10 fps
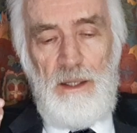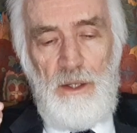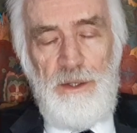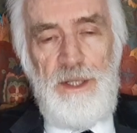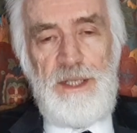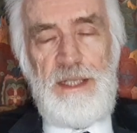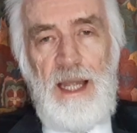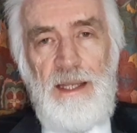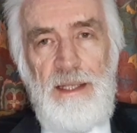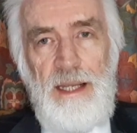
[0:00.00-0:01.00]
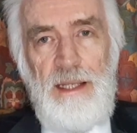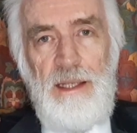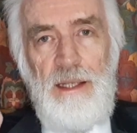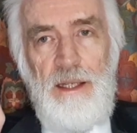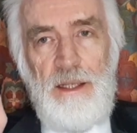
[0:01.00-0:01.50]
Understanding,
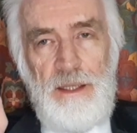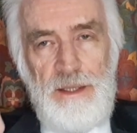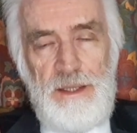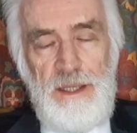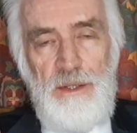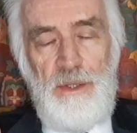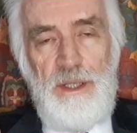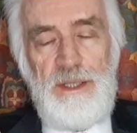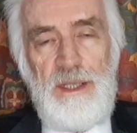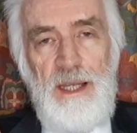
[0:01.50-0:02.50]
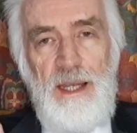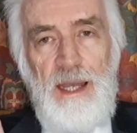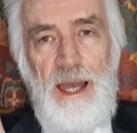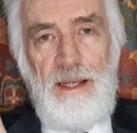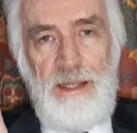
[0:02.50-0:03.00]
Considerate
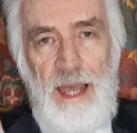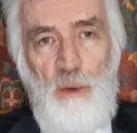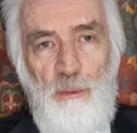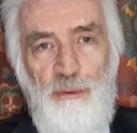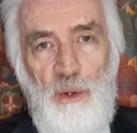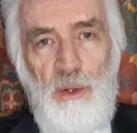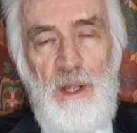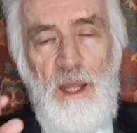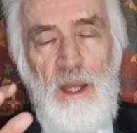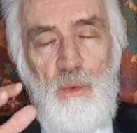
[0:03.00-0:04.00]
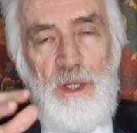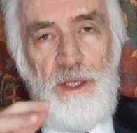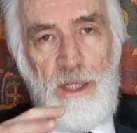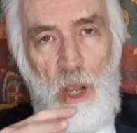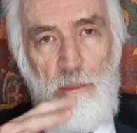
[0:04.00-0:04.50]
and Helpful we're
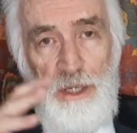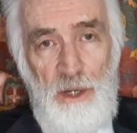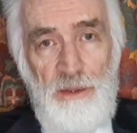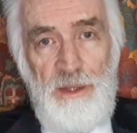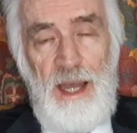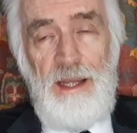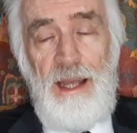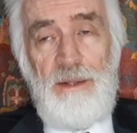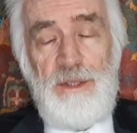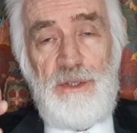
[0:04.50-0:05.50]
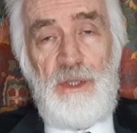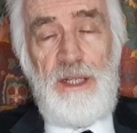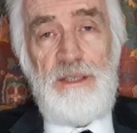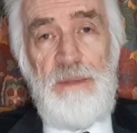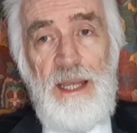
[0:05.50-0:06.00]
going to go beyond that now to try
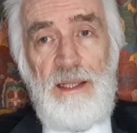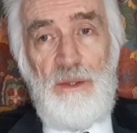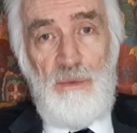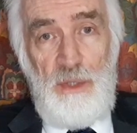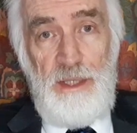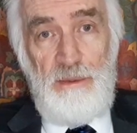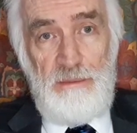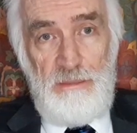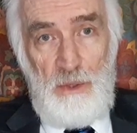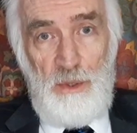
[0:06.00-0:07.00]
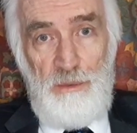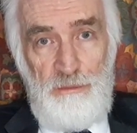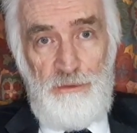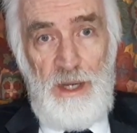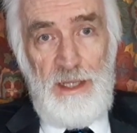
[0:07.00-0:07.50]
to make real good
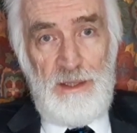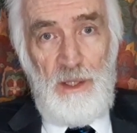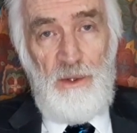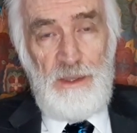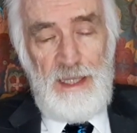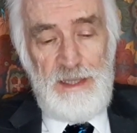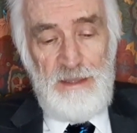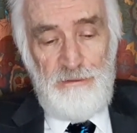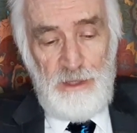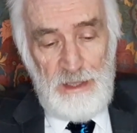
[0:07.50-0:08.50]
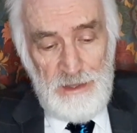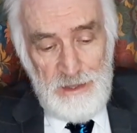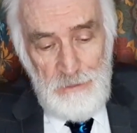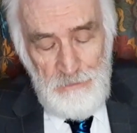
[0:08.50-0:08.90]
friends, long lasting friends.